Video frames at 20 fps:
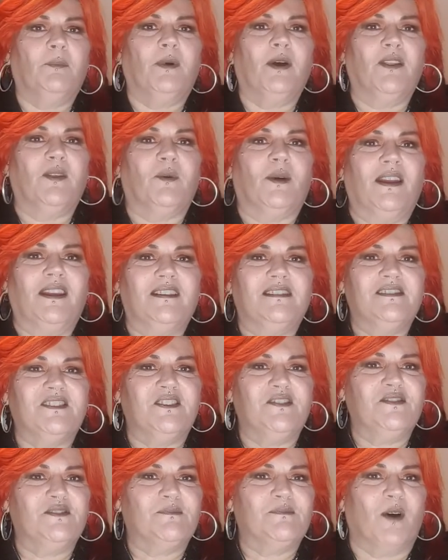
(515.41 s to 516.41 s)
By the way,
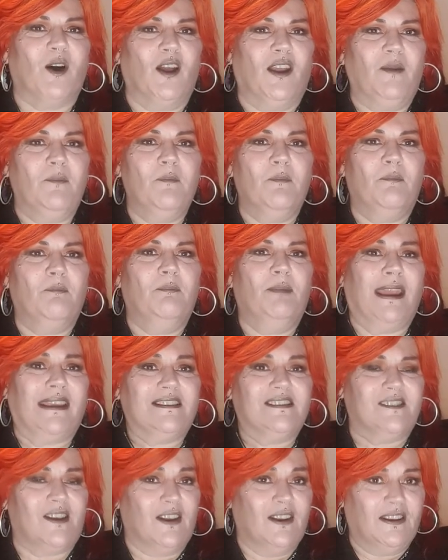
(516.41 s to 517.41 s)
excuse my
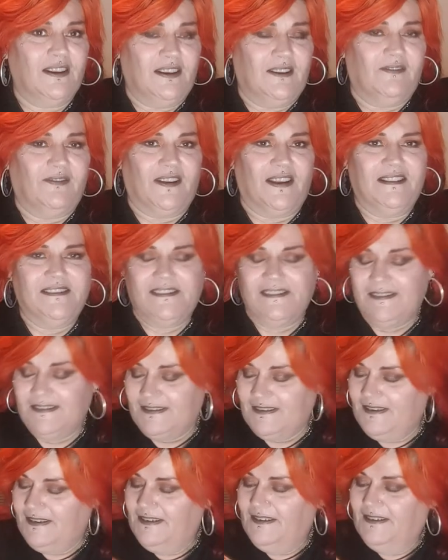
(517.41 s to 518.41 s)
backside in your
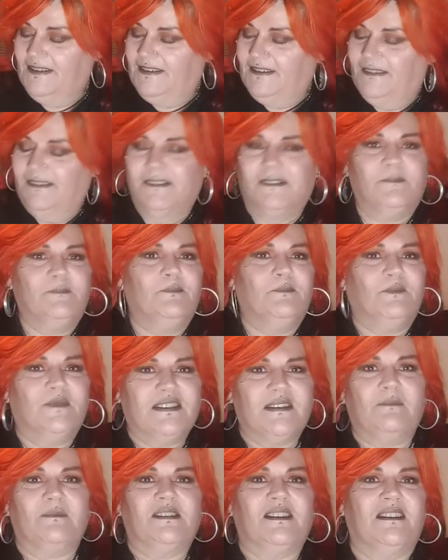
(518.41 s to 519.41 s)
faces.
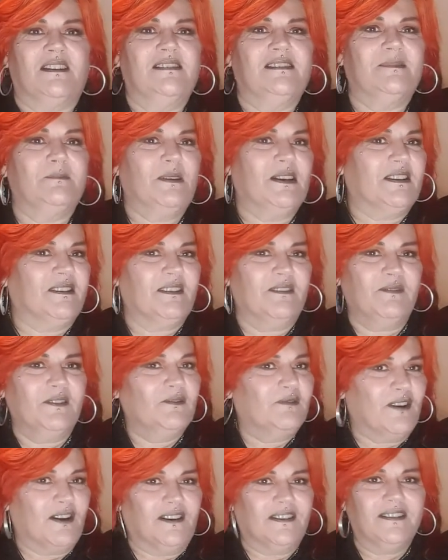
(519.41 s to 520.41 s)
Some say it's better than
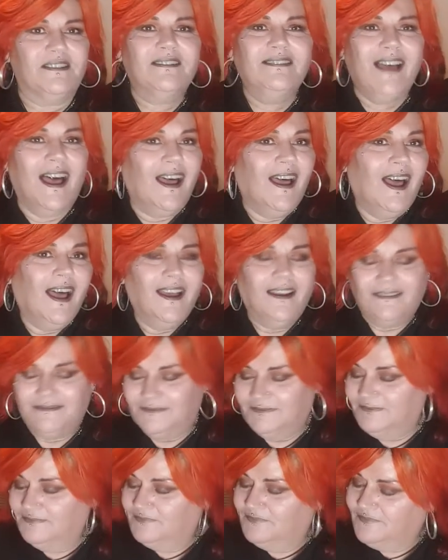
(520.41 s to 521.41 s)
the front.
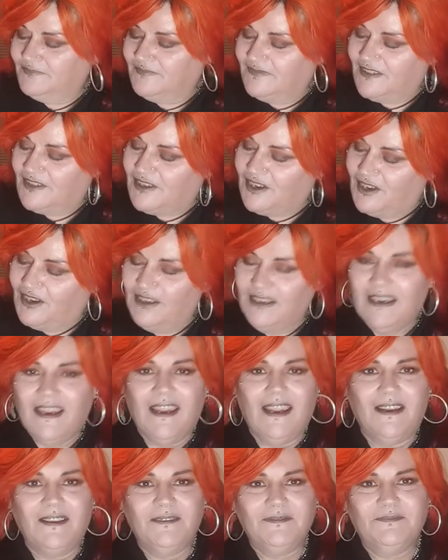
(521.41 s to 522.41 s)
So,
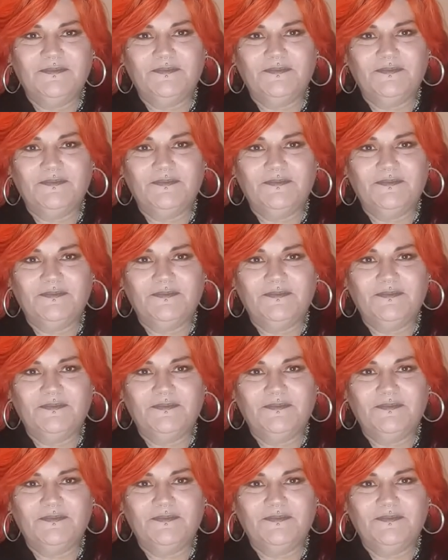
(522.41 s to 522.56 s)
yeah.